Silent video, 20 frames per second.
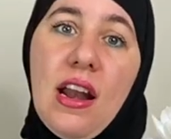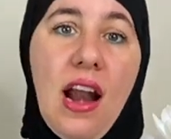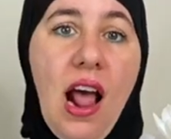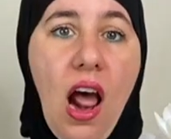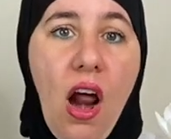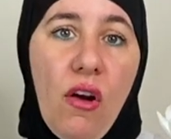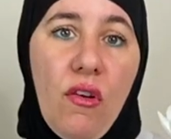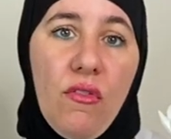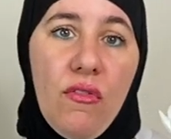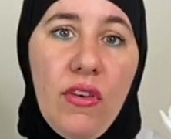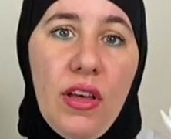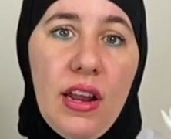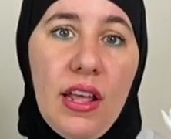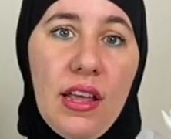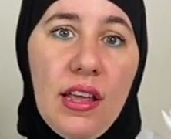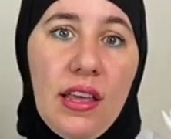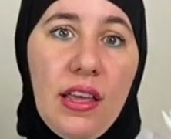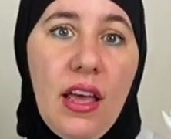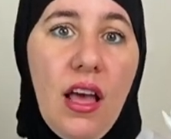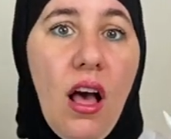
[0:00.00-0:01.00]
an
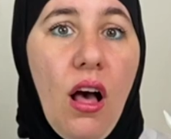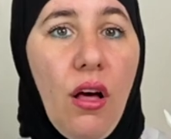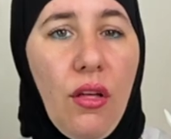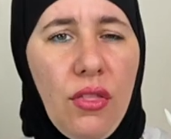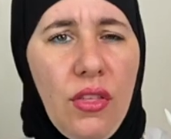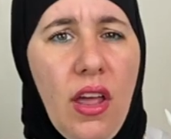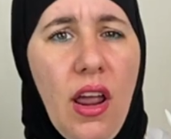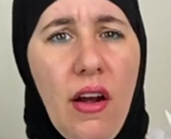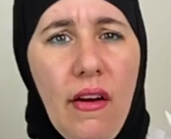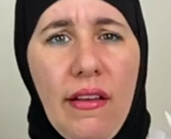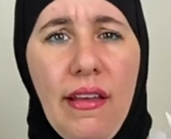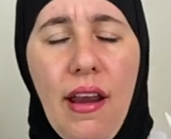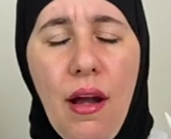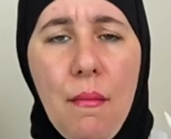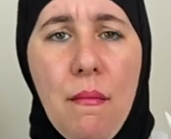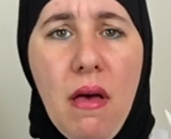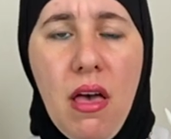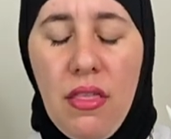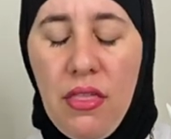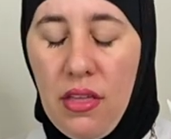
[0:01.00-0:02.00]
Ayurvedic healthy hair care
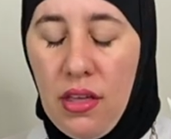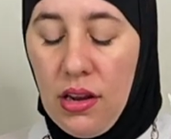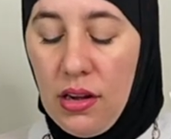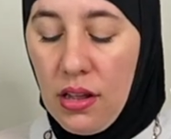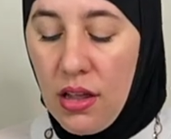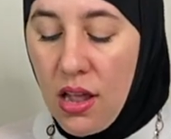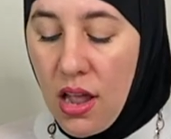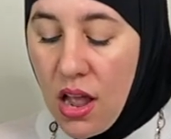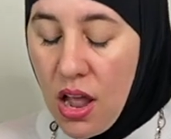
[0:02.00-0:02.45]
method.